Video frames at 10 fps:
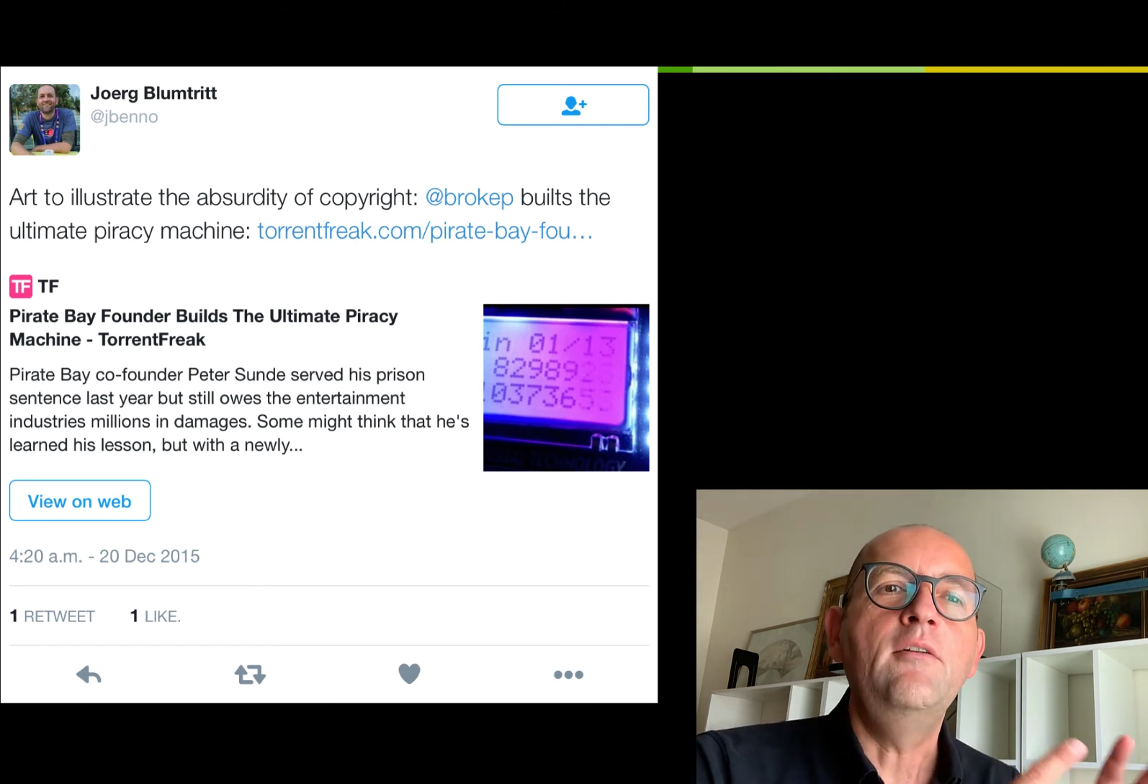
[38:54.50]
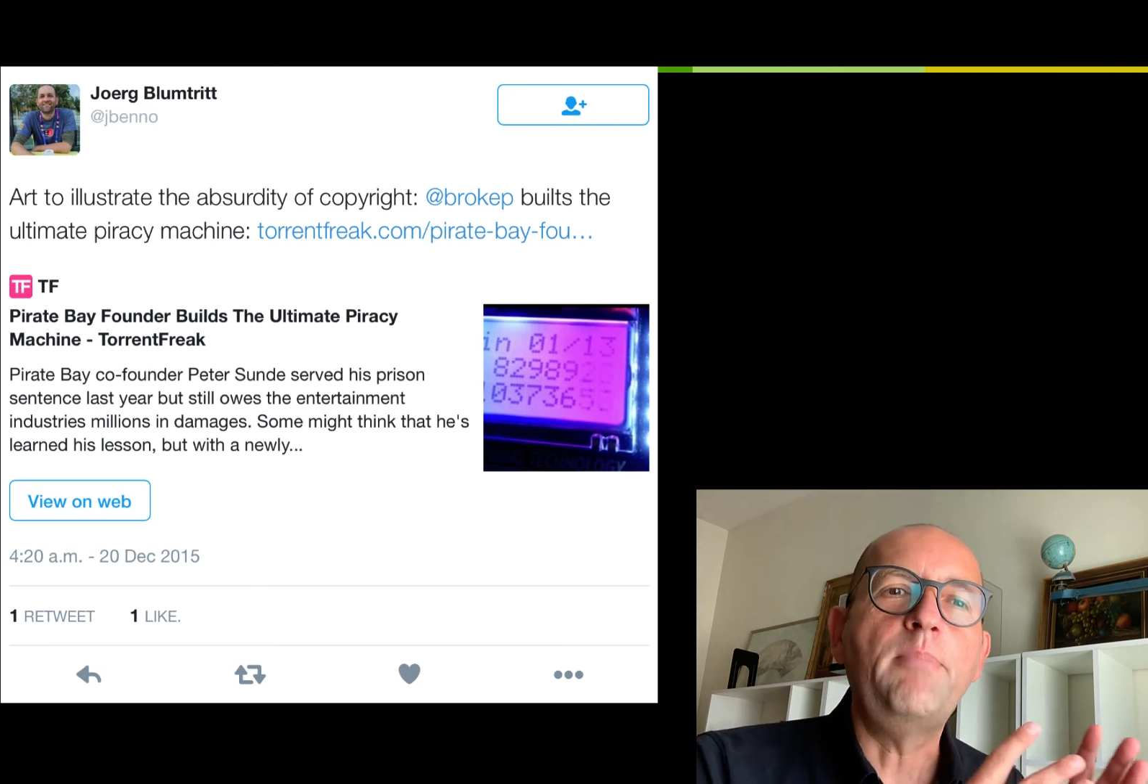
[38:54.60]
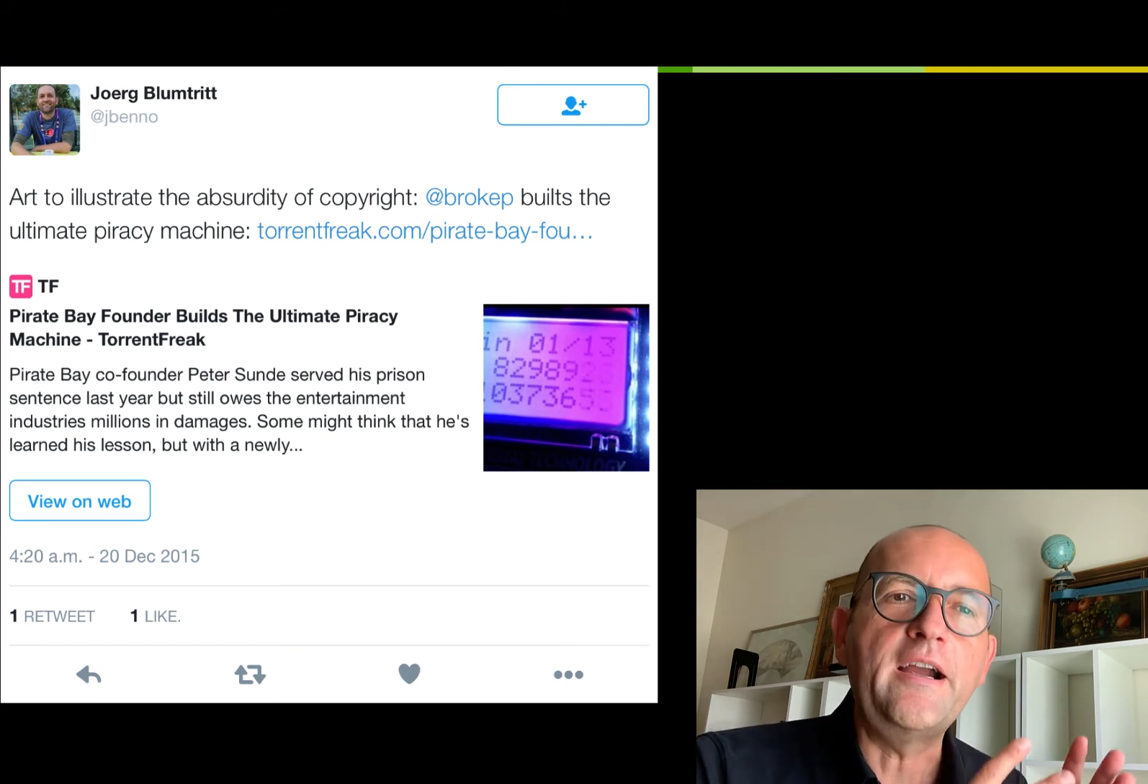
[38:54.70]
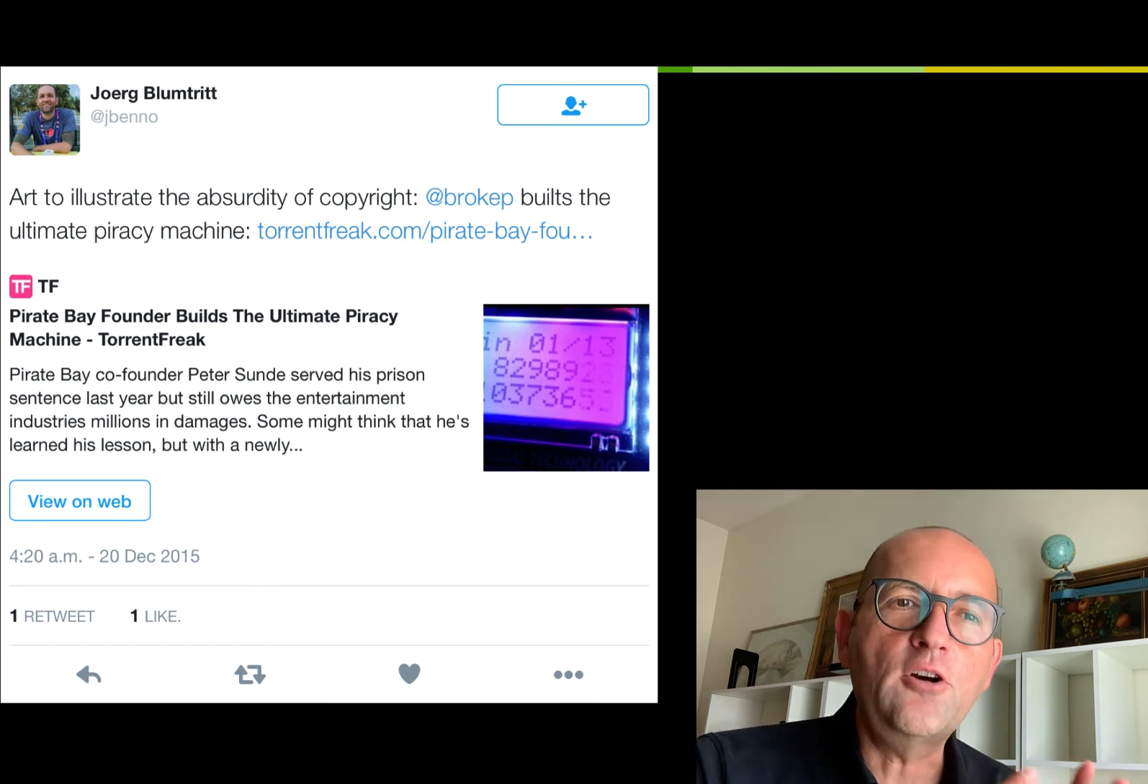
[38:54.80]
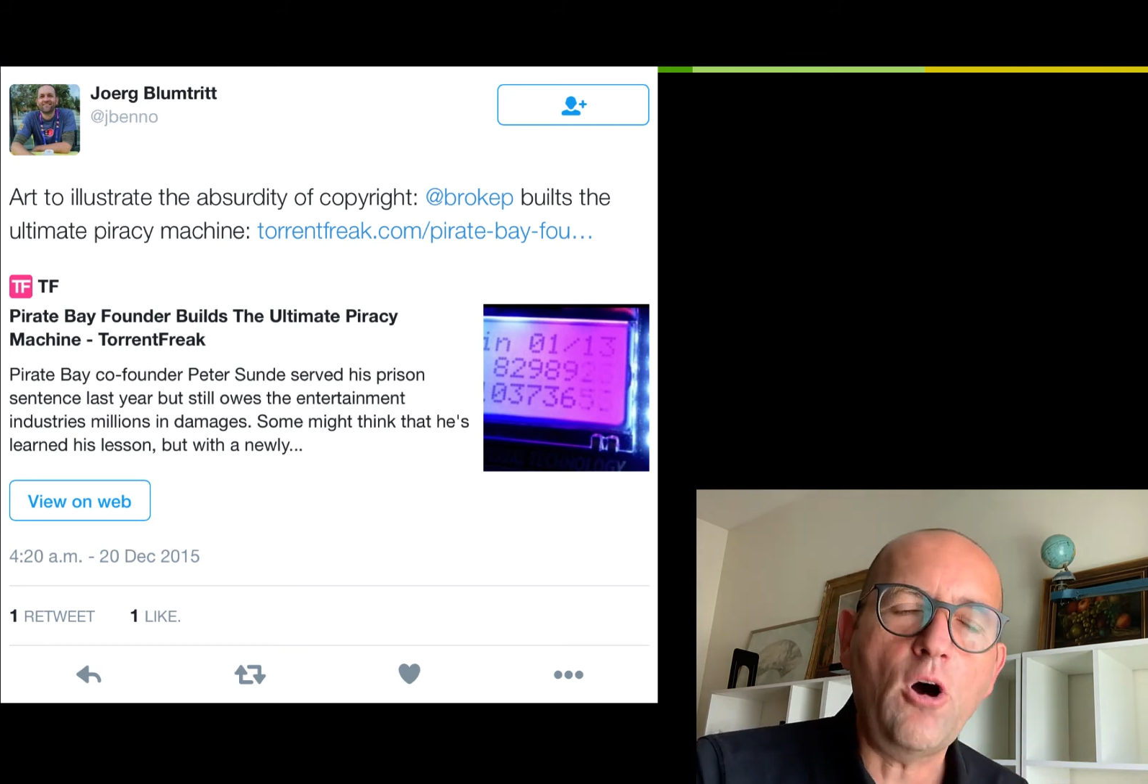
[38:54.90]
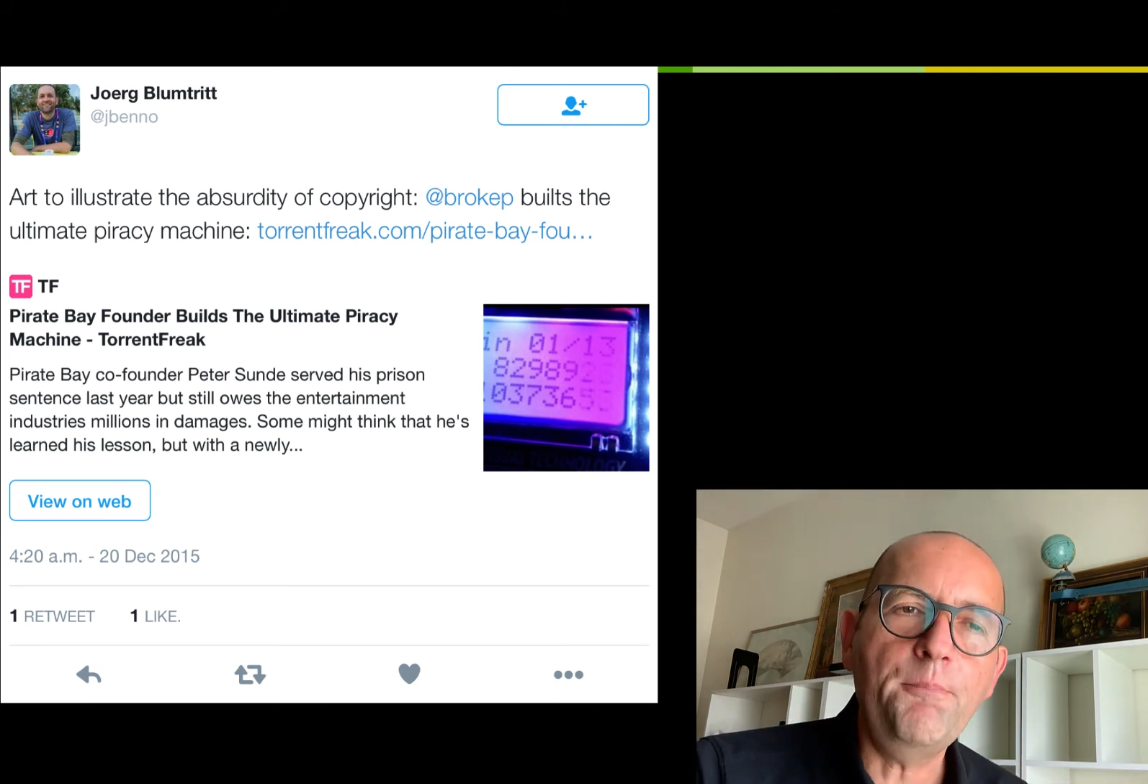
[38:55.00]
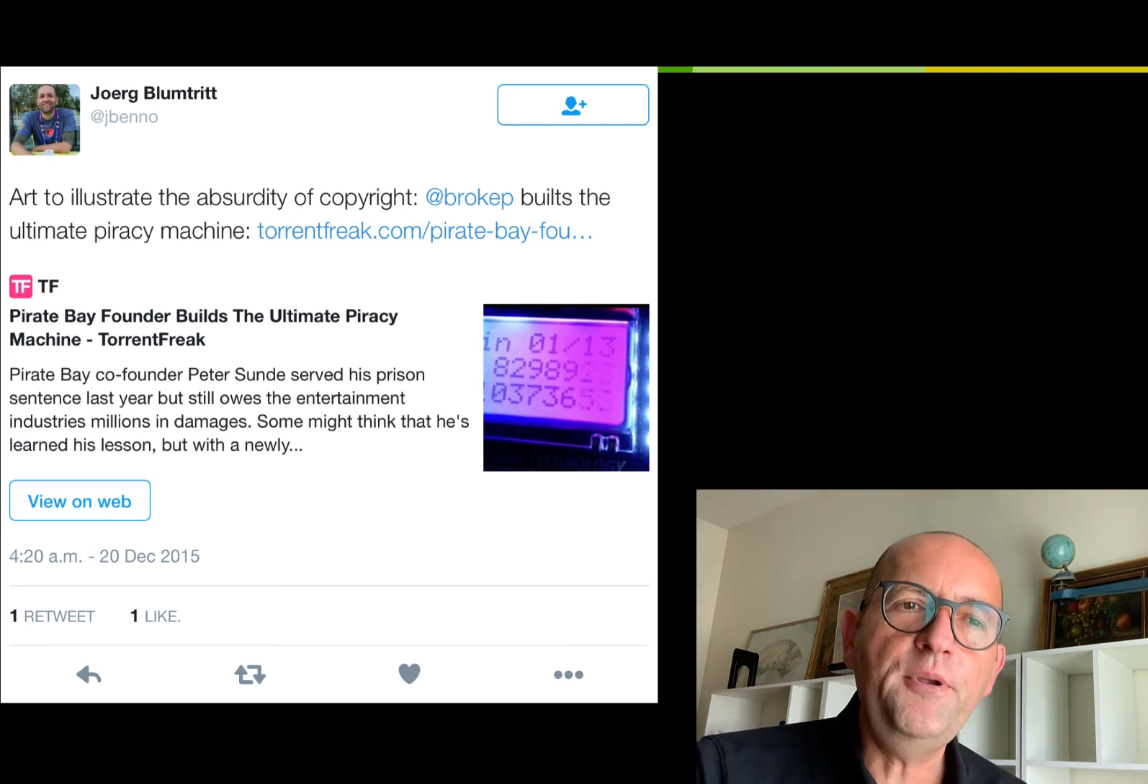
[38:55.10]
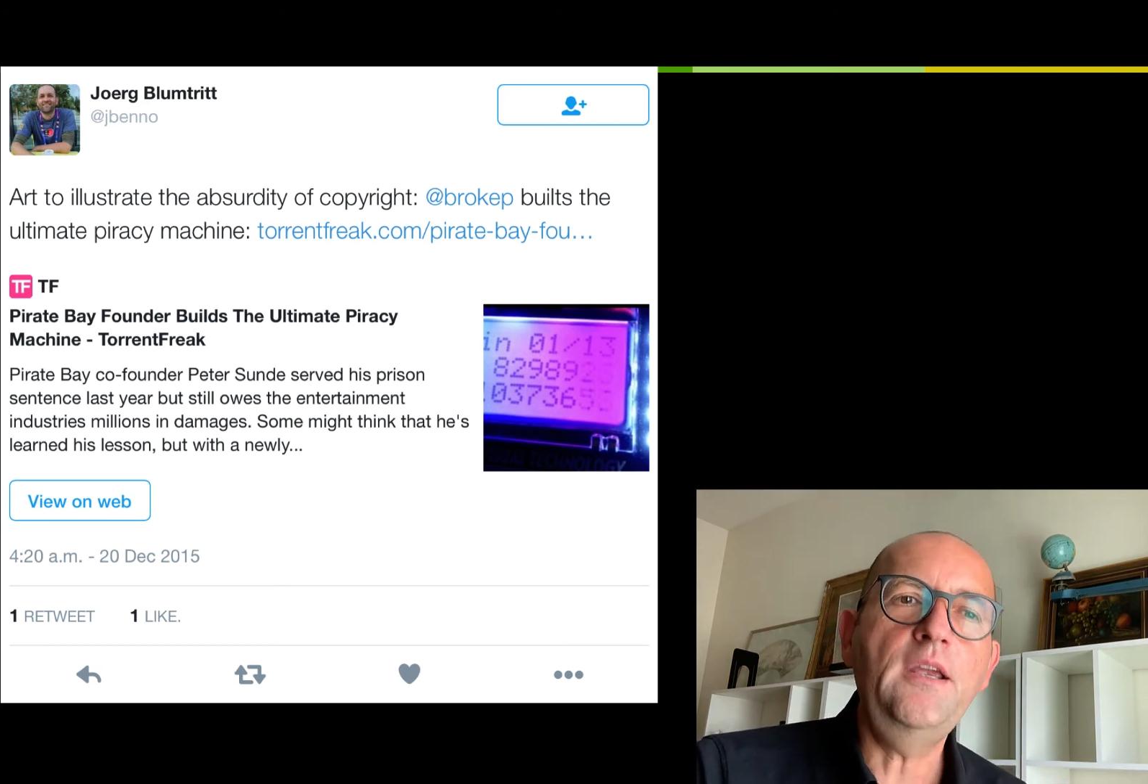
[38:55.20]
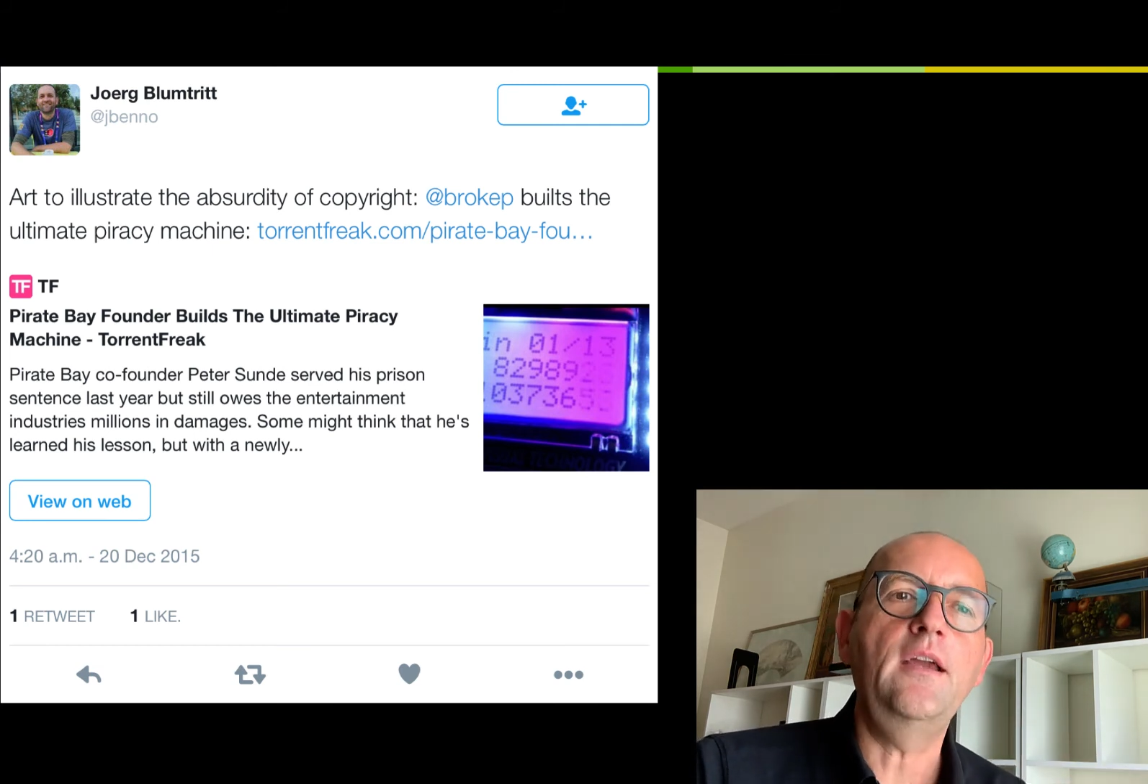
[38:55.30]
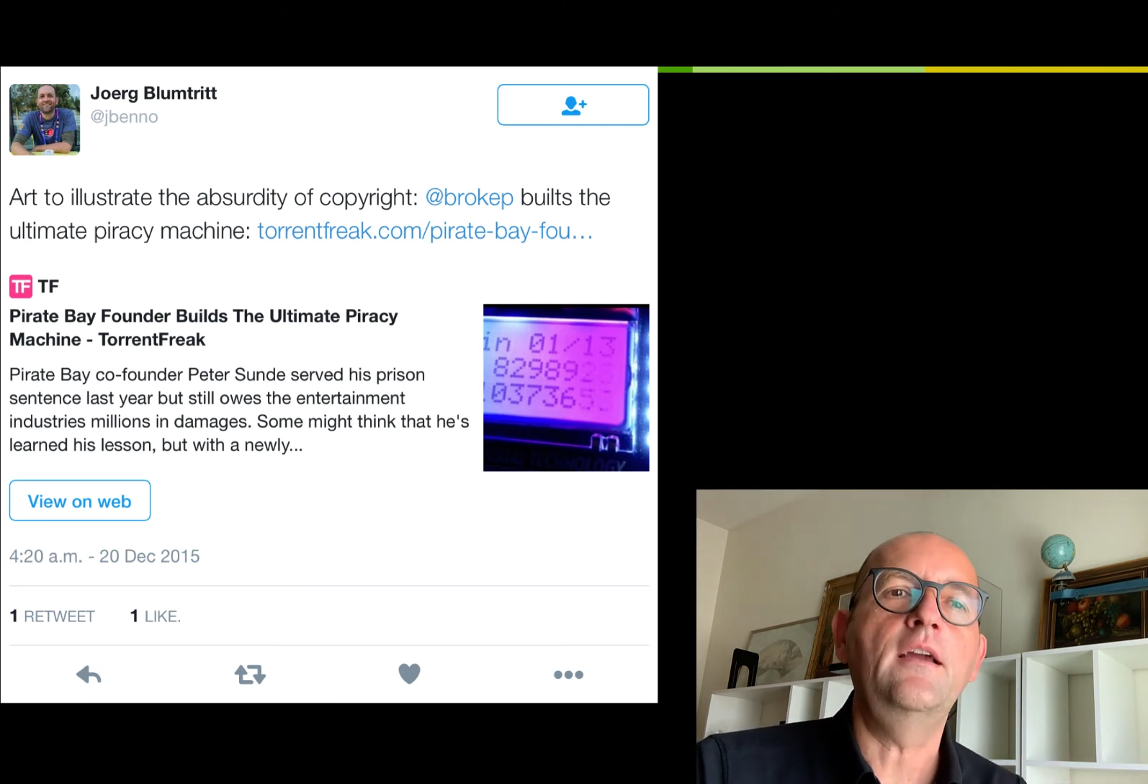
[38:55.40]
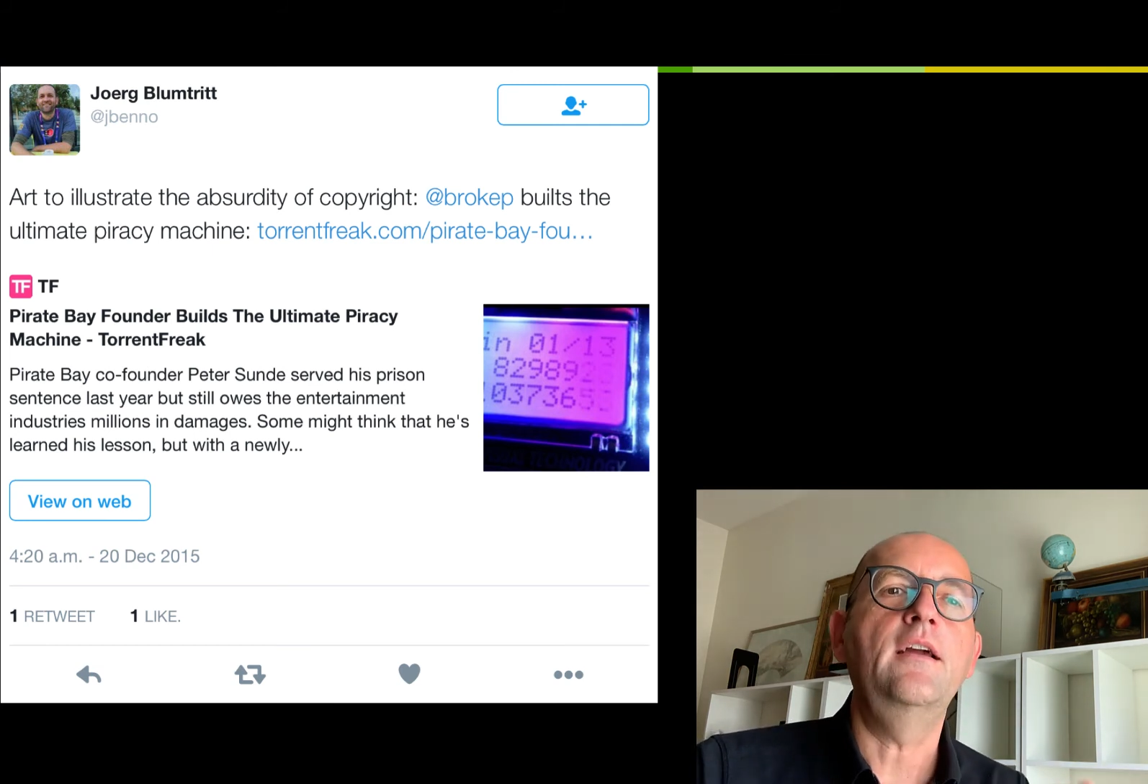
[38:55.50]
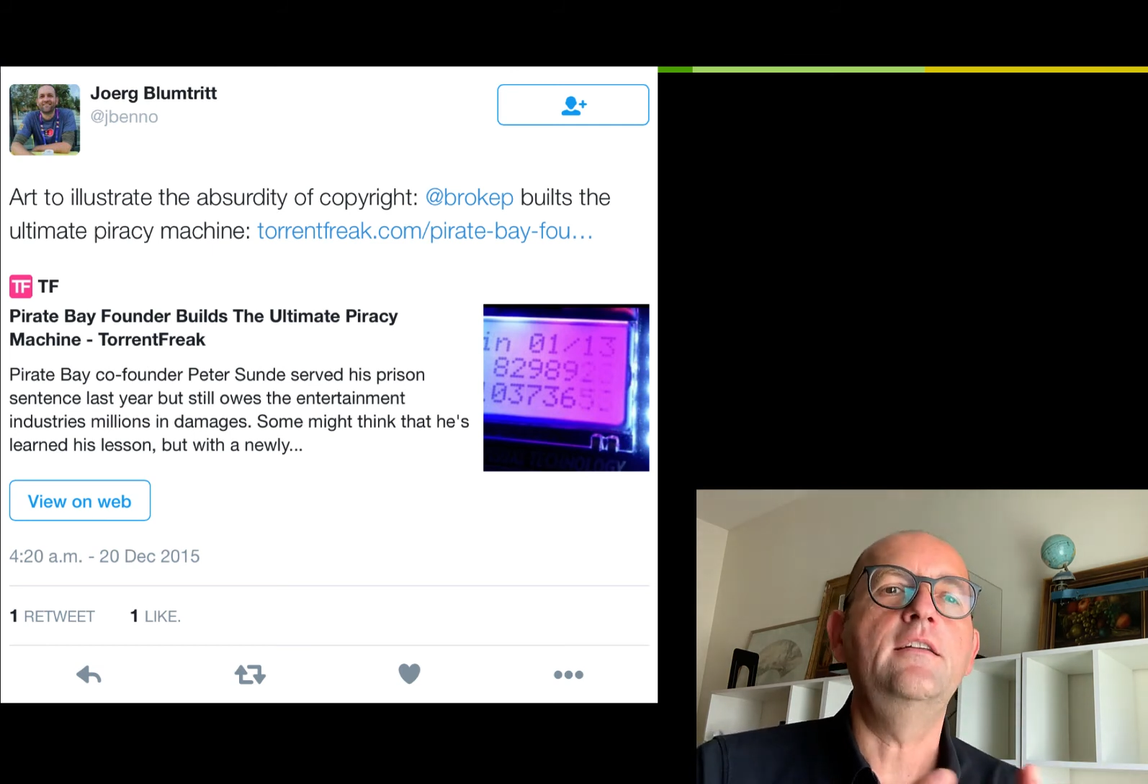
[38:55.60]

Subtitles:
by copying